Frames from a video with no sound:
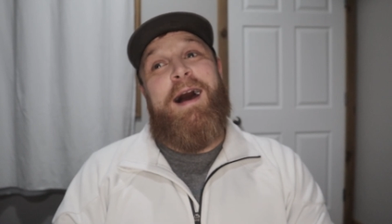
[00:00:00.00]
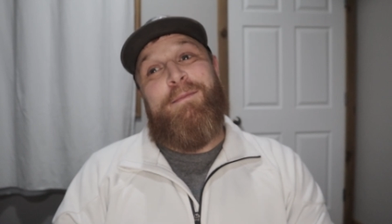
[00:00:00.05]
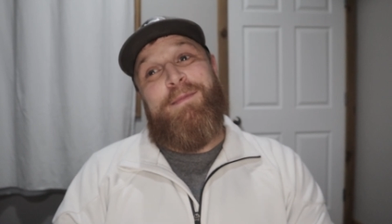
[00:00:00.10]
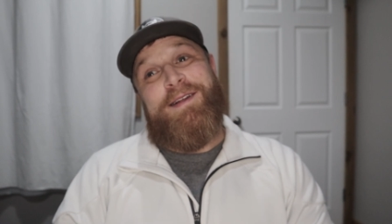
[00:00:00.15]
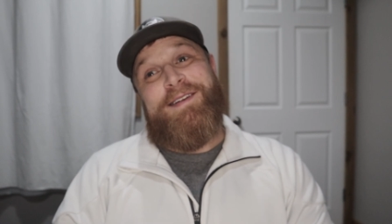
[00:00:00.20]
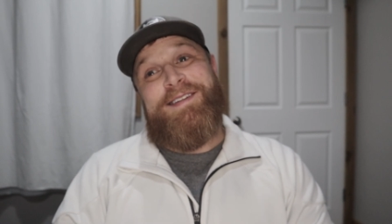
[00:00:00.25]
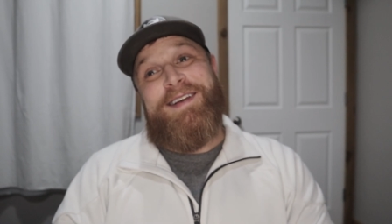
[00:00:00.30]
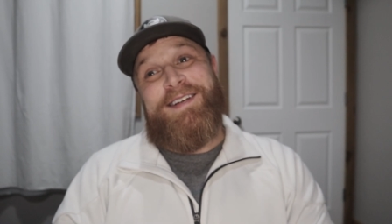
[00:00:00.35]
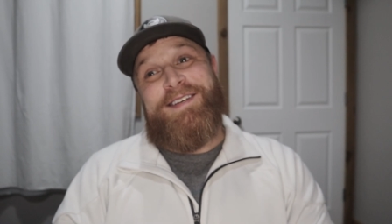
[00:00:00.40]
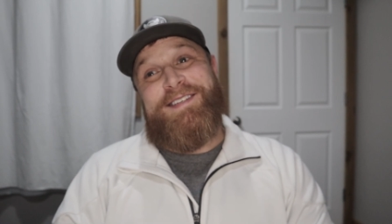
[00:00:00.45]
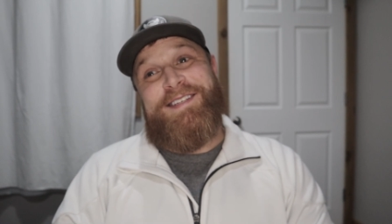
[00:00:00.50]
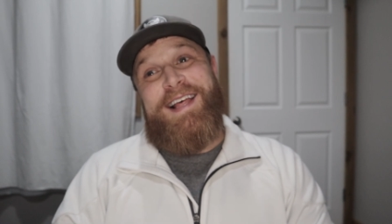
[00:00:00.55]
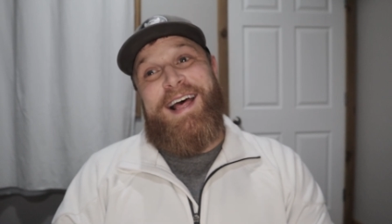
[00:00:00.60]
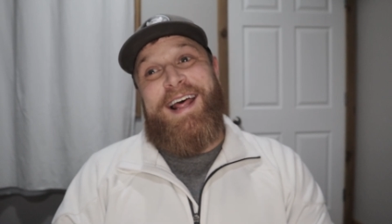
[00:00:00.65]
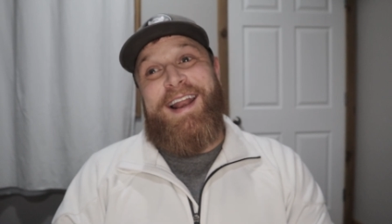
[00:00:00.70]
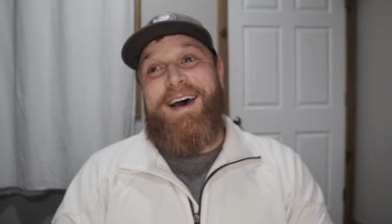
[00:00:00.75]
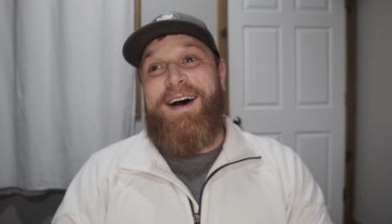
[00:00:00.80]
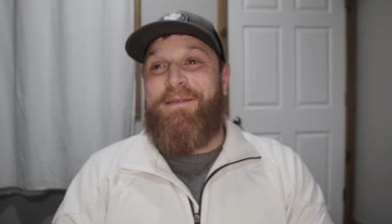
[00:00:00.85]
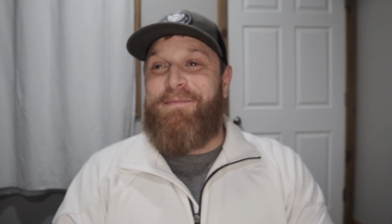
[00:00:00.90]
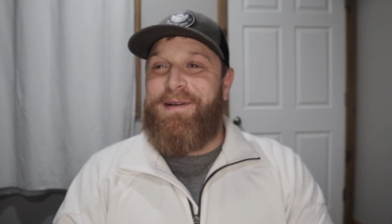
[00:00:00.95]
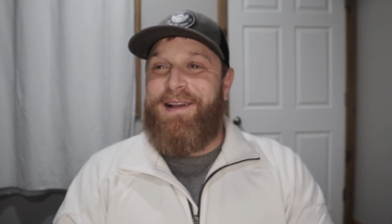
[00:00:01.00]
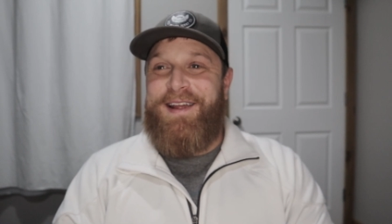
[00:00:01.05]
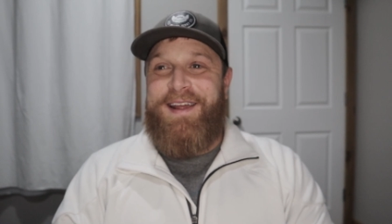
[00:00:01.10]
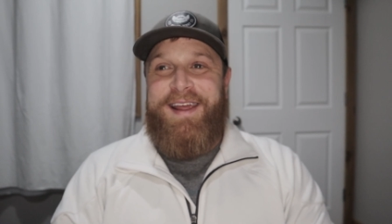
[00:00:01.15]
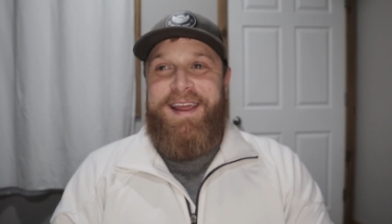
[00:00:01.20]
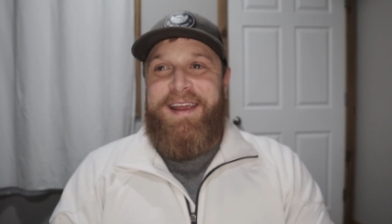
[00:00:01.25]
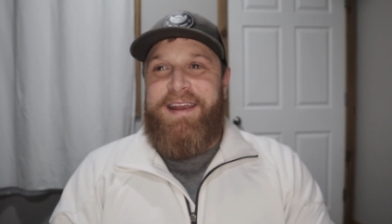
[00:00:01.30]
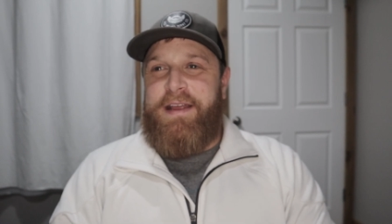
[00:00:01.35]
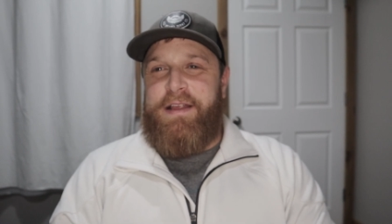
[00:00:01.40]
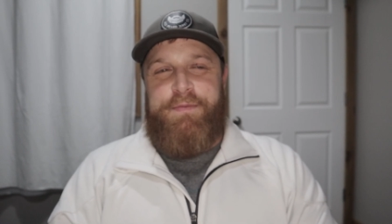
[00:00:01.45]
I'm going to touch that up
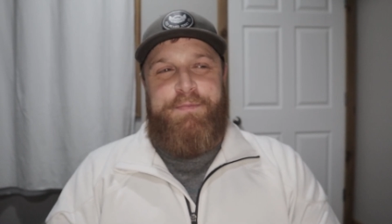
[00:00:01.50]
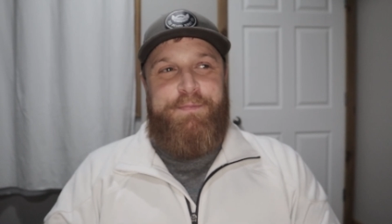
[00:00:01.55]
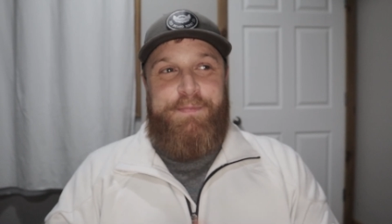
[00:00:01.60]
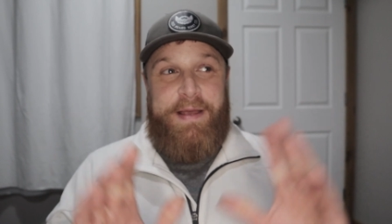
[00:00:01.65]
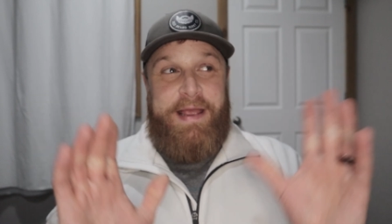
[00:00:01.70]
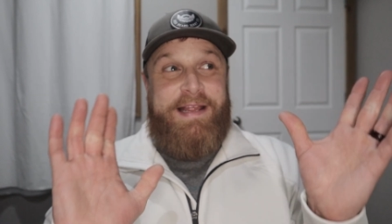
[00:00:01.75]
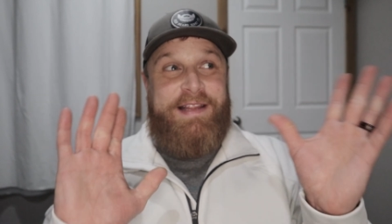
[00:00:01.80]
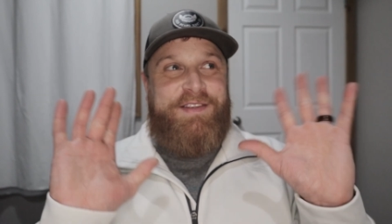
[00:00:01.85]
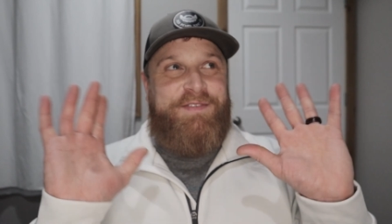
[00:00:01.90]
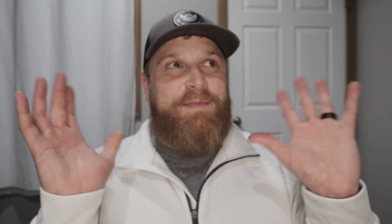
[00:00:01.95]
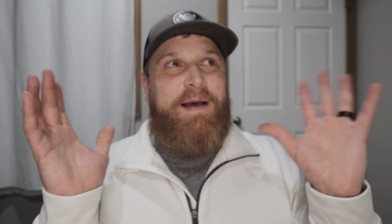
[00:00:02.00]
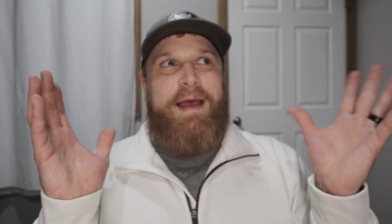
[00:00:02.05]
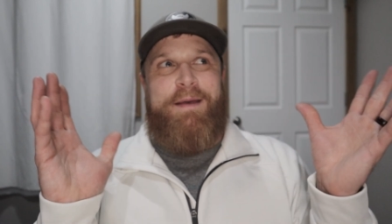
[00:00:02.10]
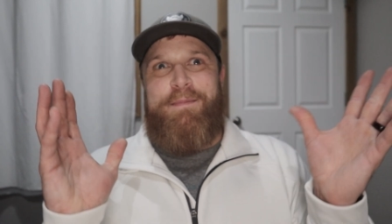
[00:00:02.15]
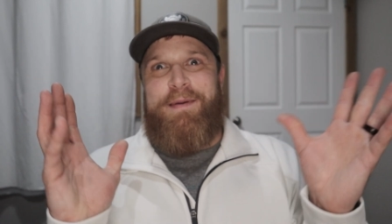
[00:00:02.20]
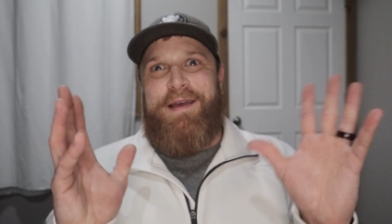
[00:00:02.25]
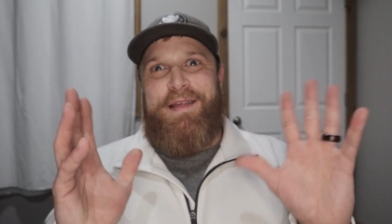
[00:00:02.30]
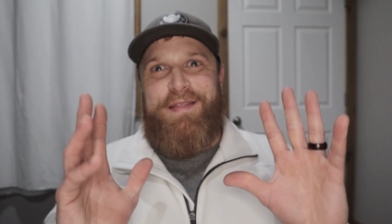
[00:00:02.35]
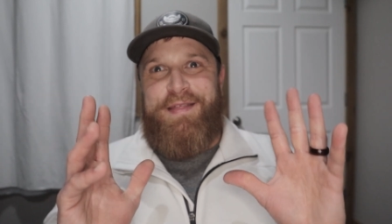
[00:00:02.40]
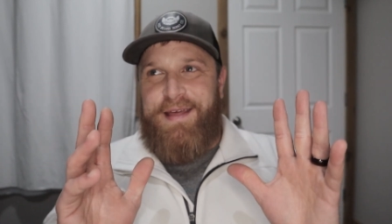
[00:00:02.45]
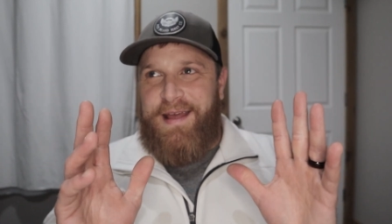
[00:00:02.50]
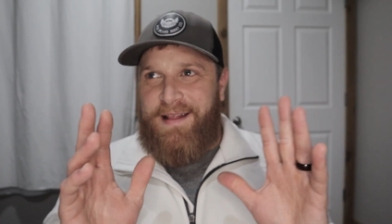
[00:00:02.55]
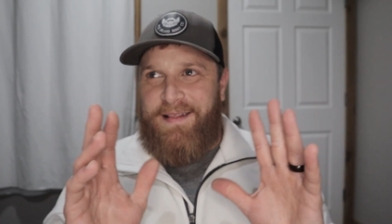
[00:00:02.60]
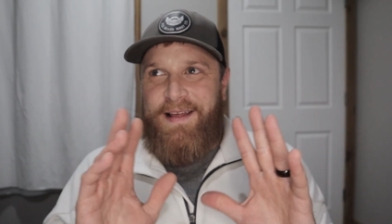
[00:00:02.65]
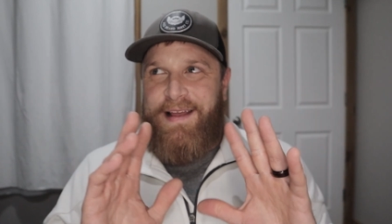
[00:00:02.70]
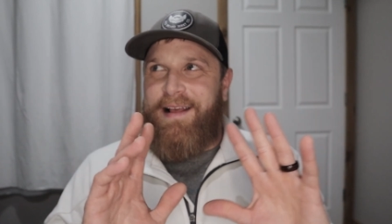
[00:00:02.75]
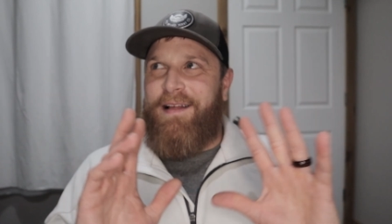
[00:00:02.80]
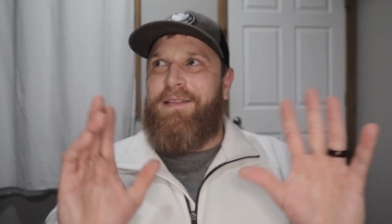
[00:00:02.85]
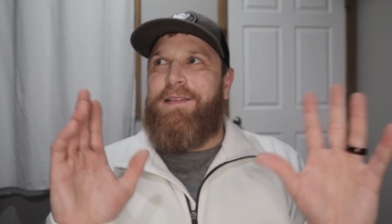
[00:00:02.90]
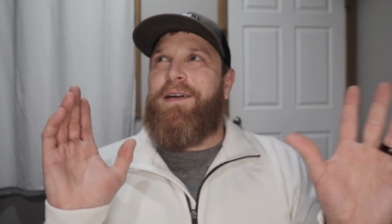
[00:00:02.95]
paint's my big thing.
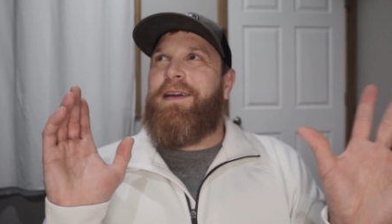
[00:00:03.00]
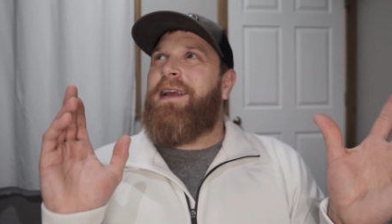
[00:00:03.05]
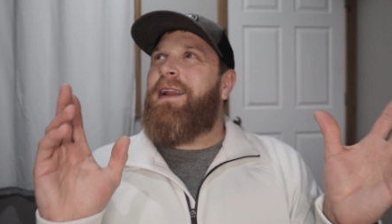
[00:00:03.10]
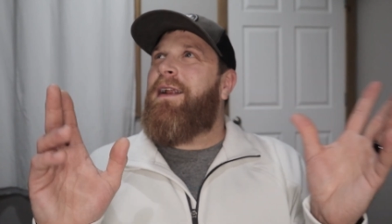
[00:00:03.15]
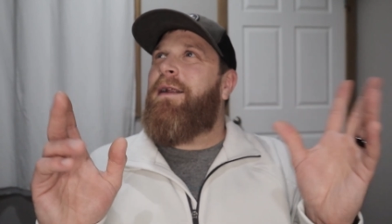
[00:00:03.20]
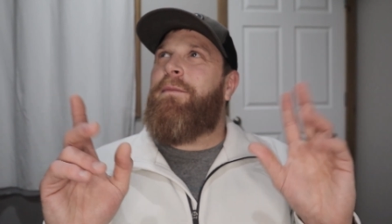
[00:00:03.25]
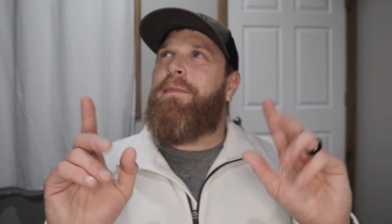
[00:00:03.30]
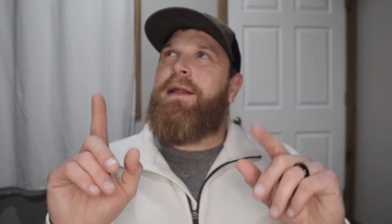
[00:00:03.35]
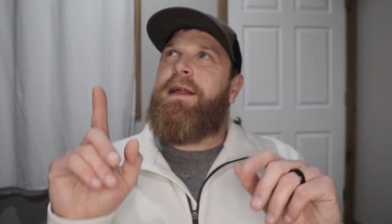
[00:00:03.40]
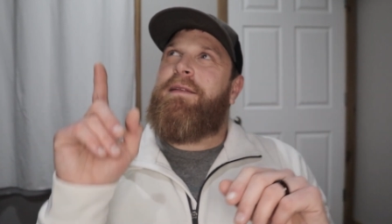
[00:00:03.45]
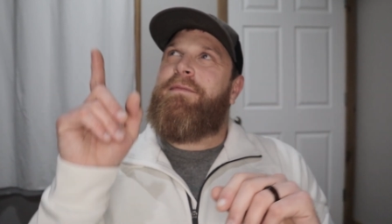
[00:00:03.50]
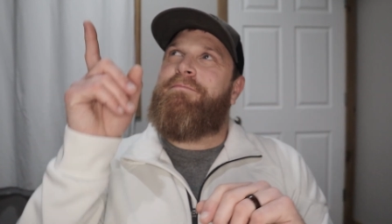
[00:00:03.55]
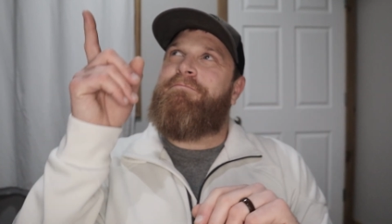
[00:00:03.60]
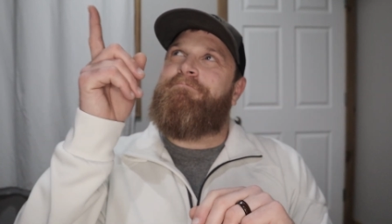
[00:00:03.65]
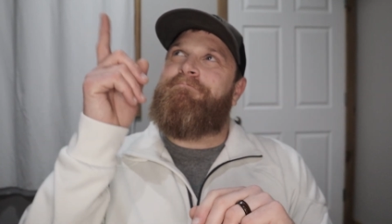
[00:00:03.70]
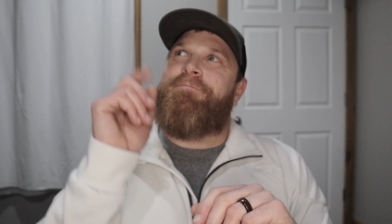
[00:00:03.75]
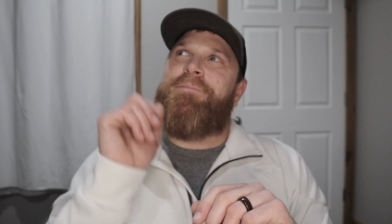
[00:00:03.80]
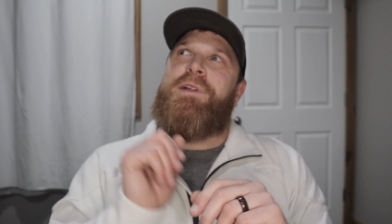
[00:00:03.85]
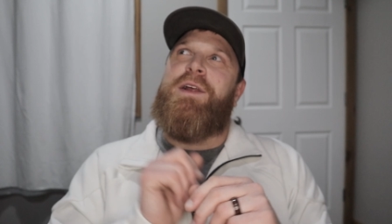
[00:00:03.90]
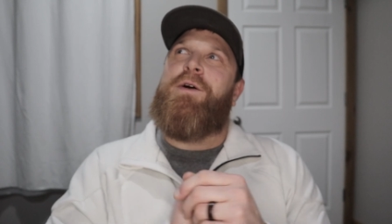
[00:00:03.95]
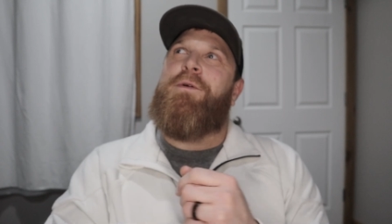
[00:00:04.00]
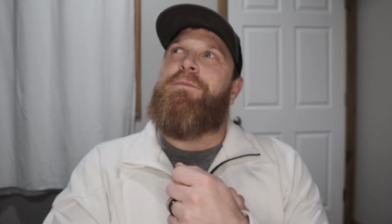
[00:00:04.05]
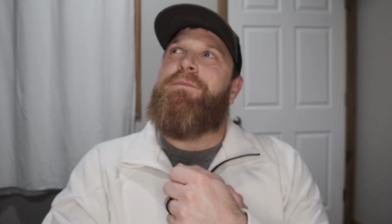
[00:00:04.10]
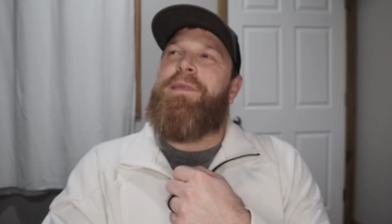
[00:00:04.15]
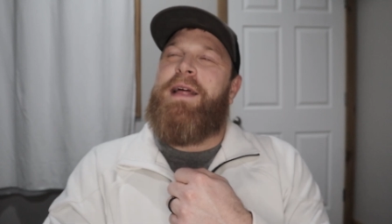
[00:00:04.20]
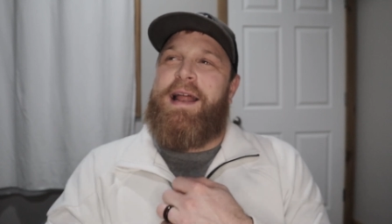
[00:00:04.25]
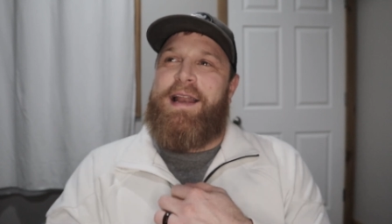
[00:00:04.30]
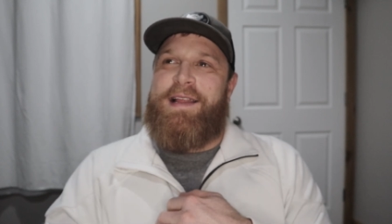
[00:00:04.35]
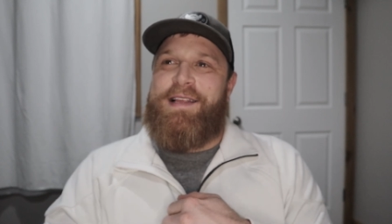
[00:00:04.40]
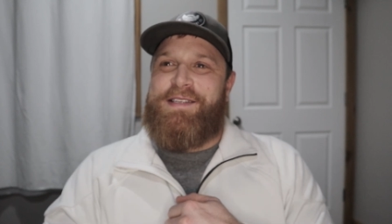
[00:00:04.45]
Like I'll look at it and I'll be like, mm,
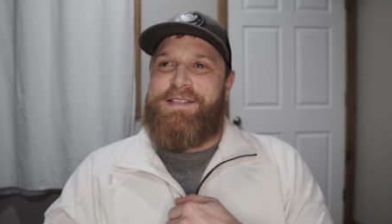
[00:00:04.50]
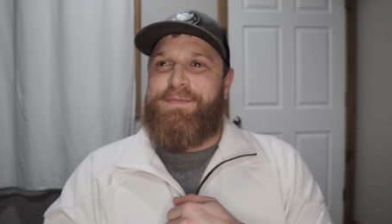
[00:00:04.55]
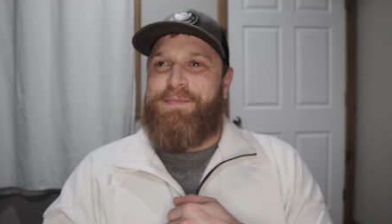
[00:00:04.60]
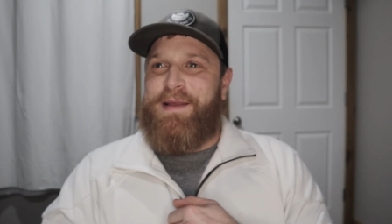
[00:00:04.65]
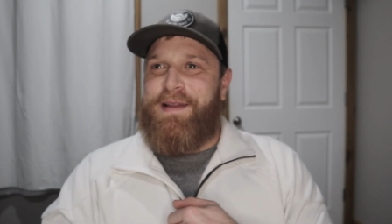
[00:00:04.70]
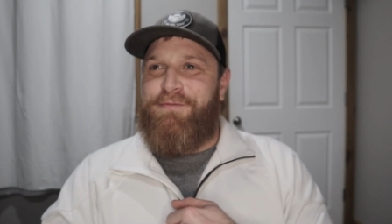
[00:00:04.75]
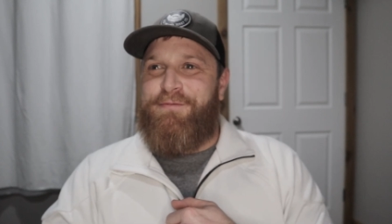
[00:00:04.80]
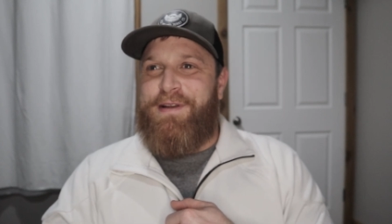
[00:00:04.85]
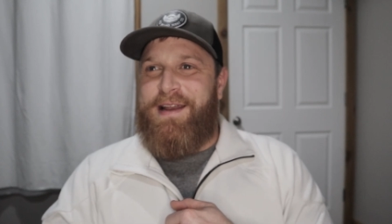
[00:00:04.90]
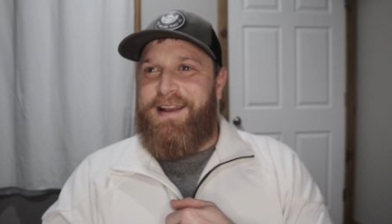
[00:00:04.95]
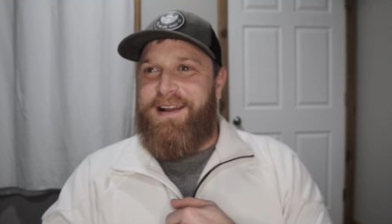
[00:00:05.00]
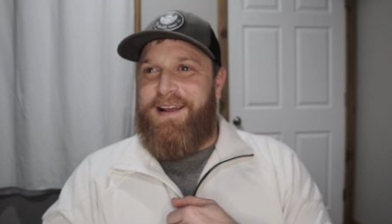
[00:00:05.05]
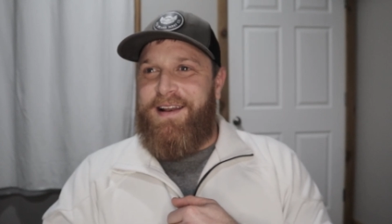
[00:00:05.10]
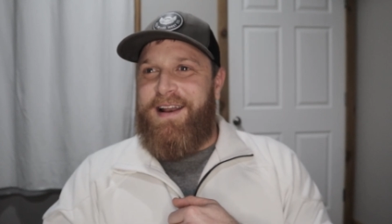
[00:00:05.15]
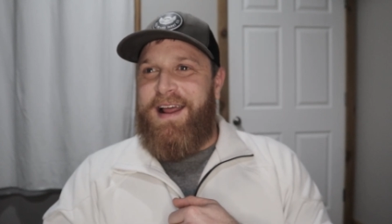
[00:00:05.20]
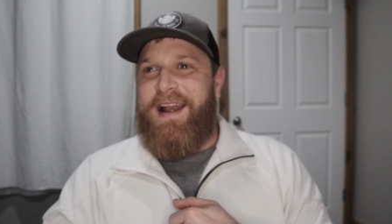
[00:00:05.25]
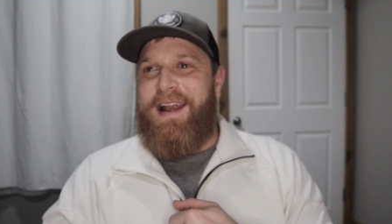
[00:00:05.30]
nope, that needs to be redone.